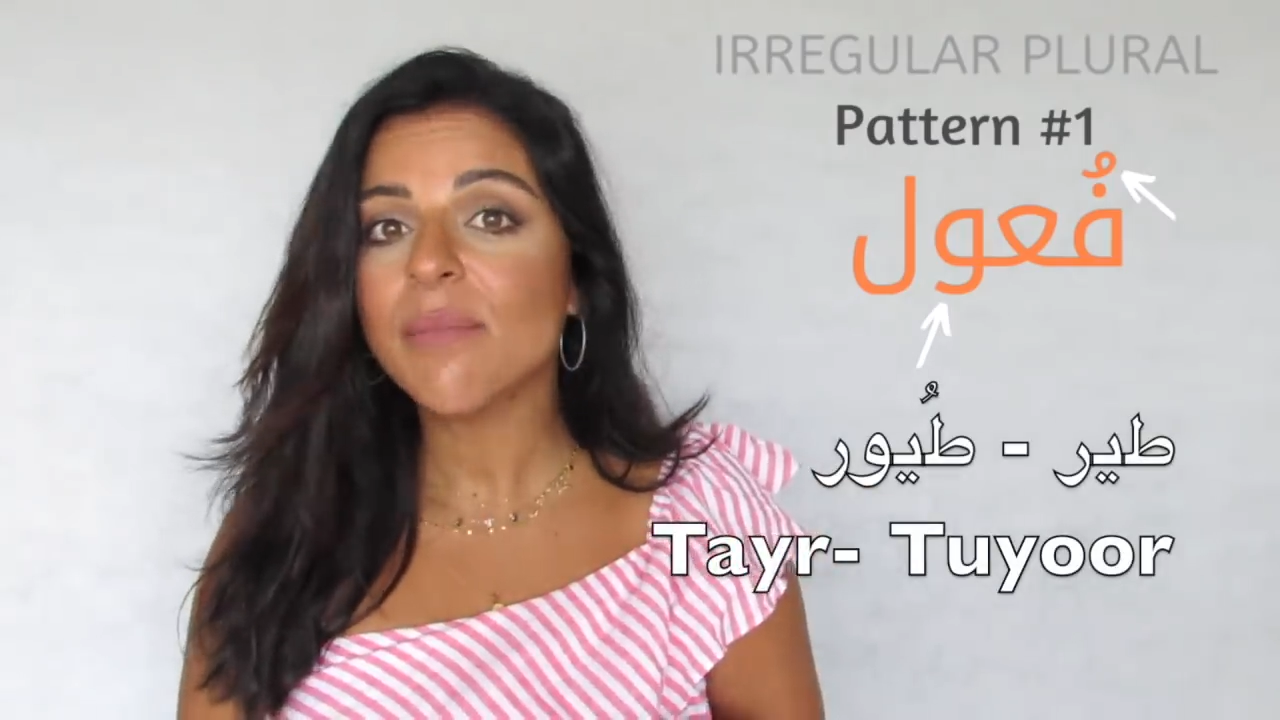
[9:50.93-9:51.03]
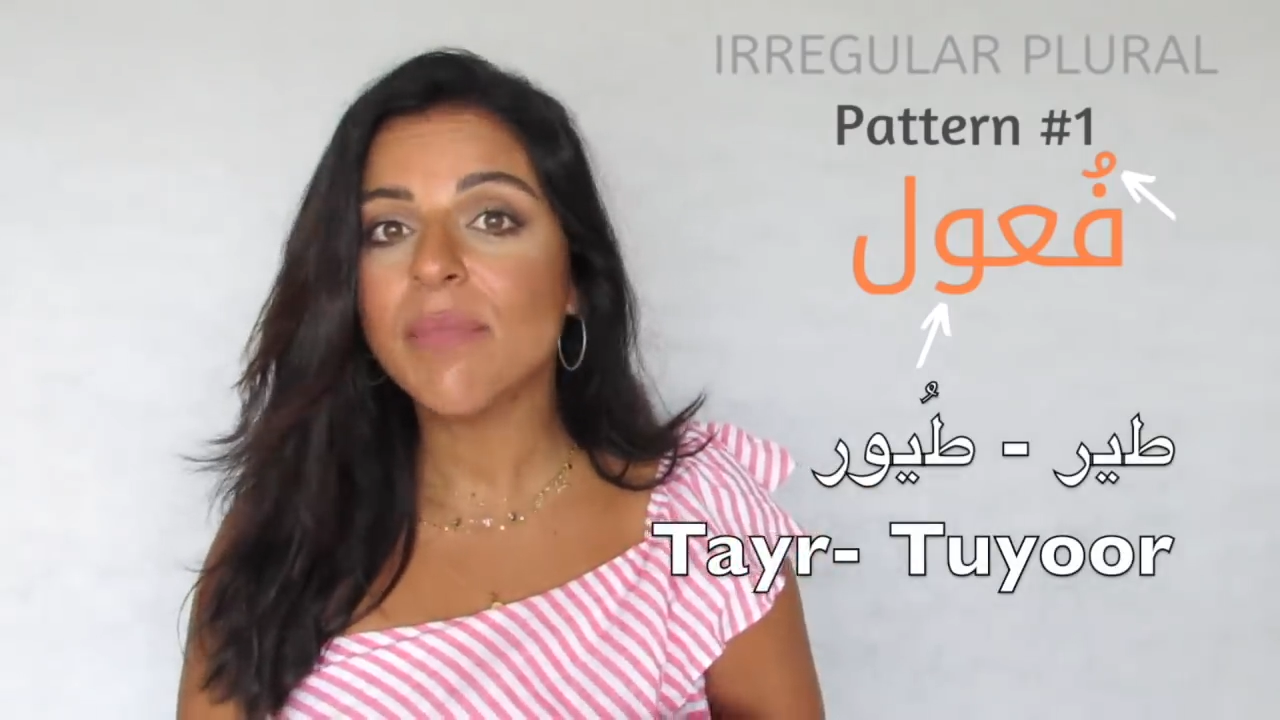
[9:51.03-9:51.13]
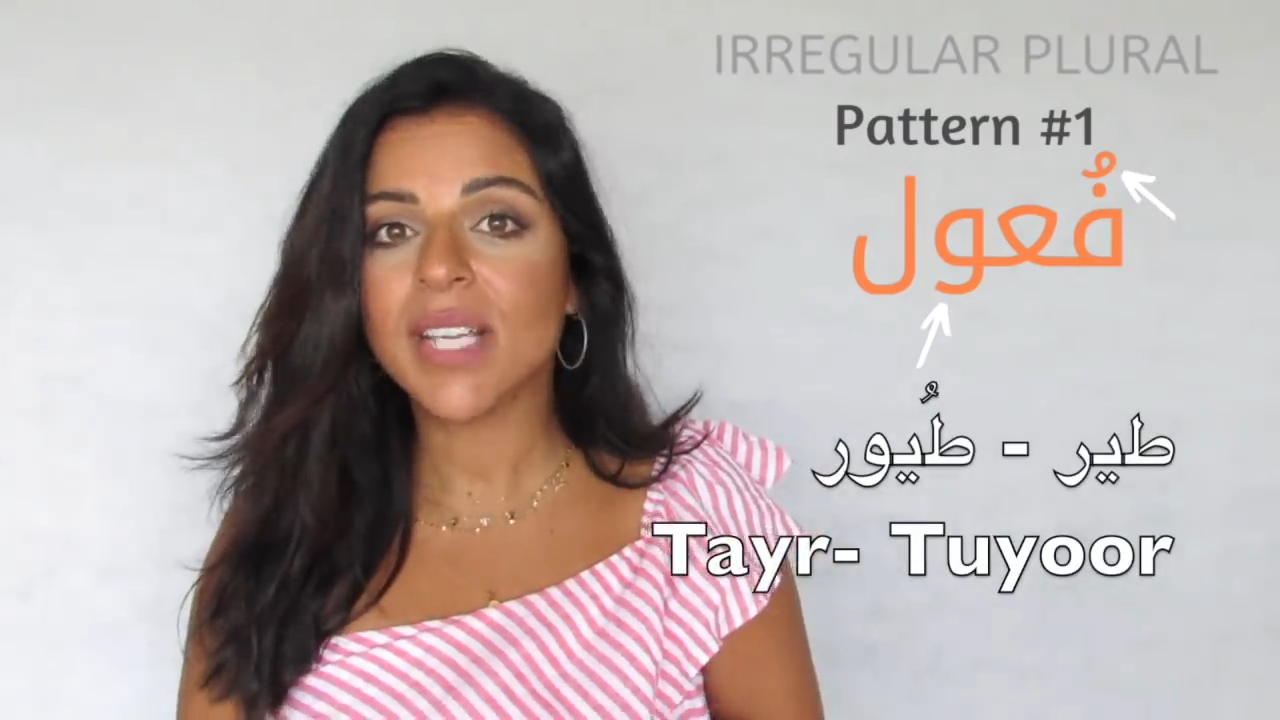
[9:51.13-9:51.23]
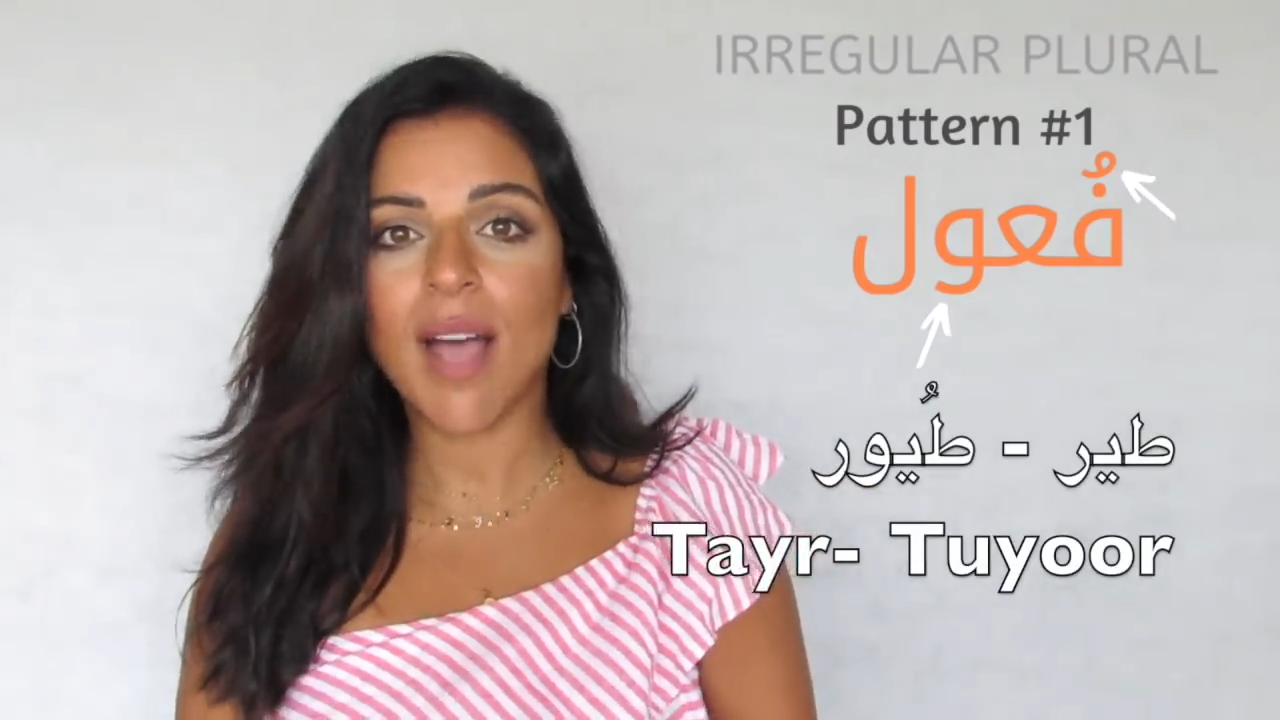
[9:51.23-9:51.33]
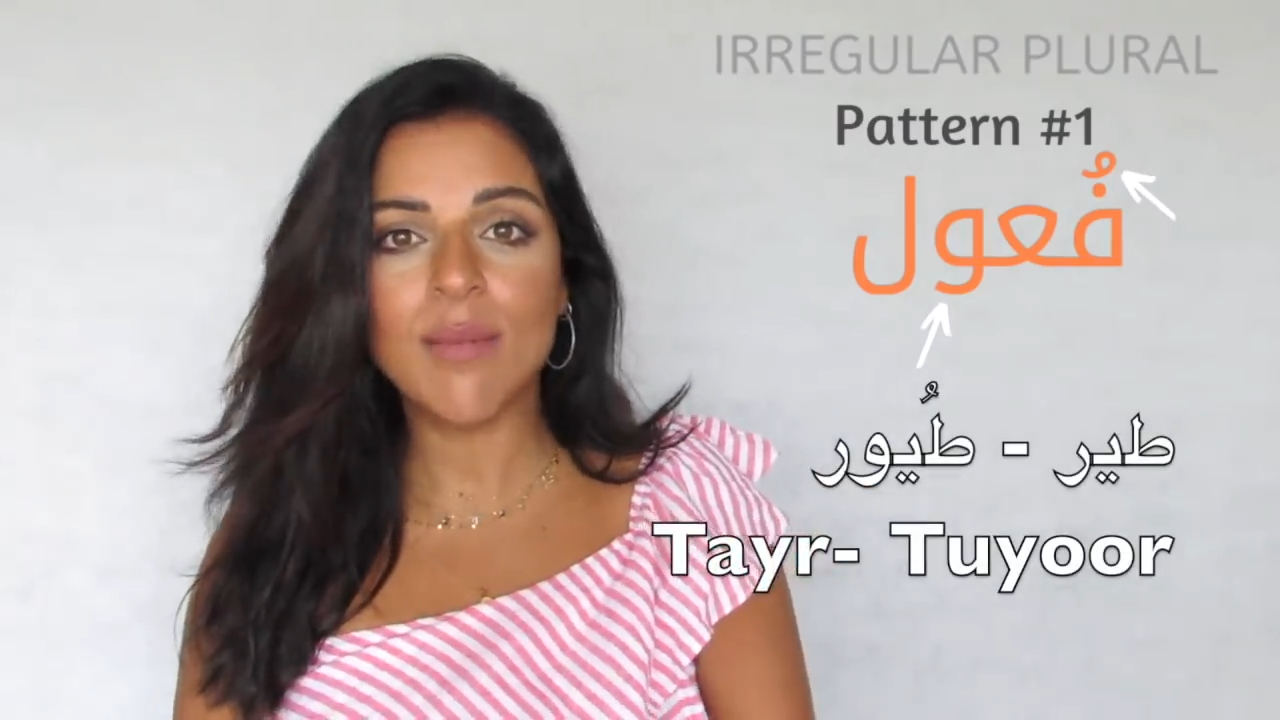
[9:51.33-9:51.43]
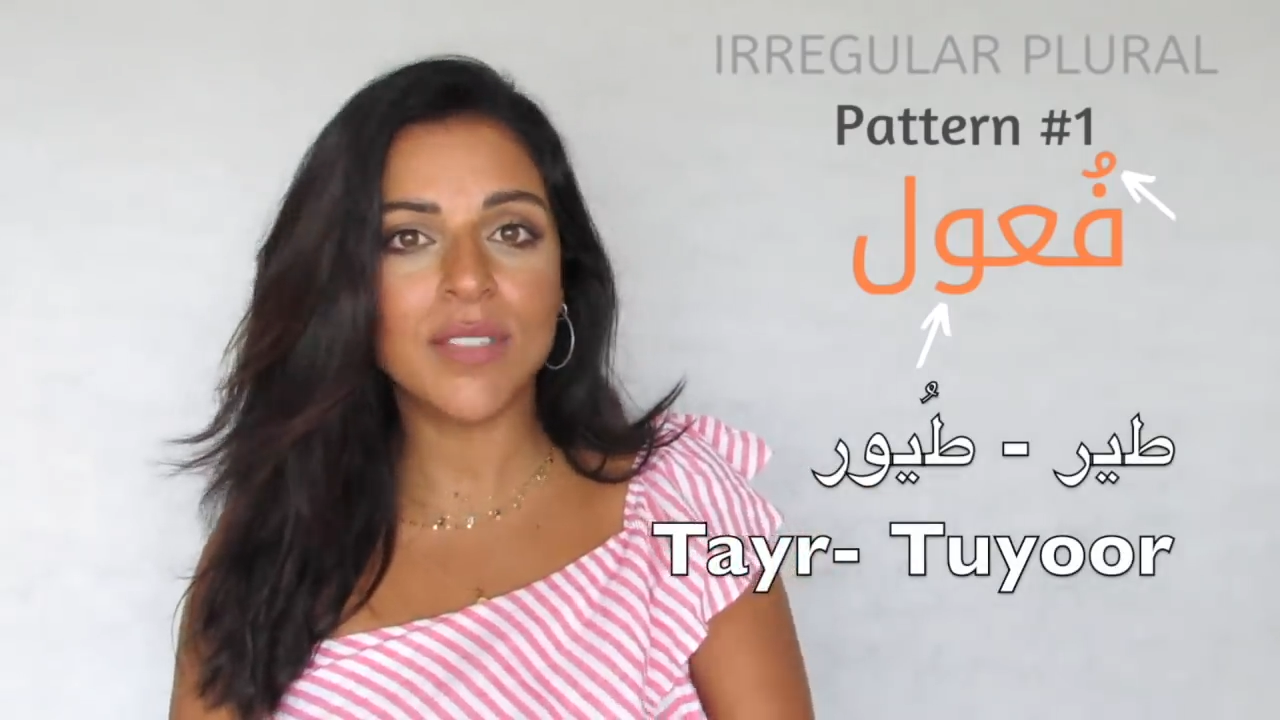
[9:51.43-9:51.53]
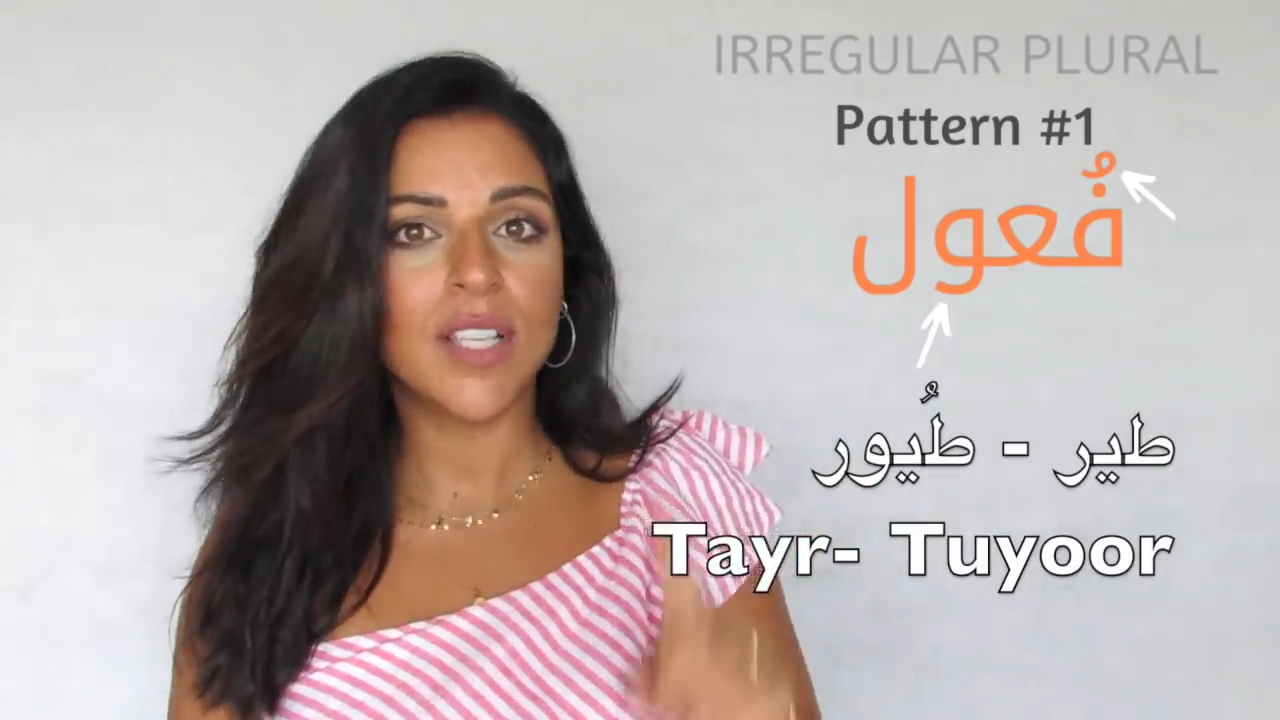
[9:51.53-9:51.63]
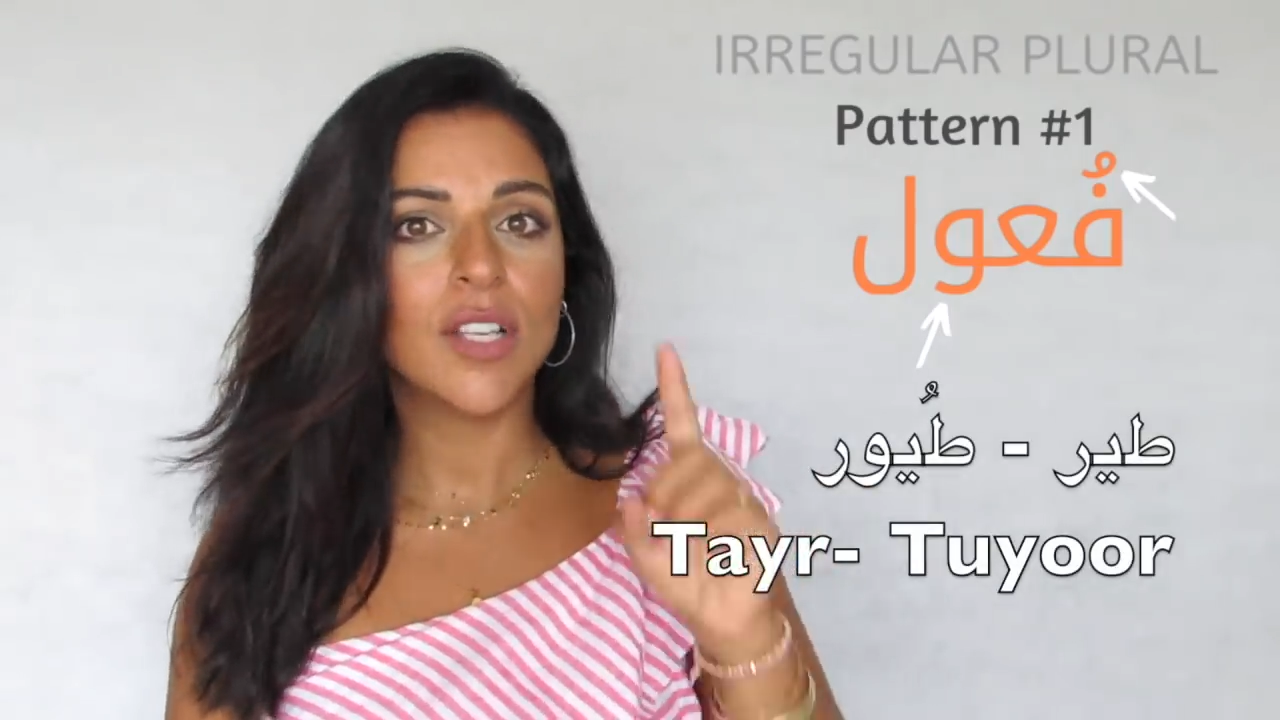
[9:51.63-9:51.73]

becomes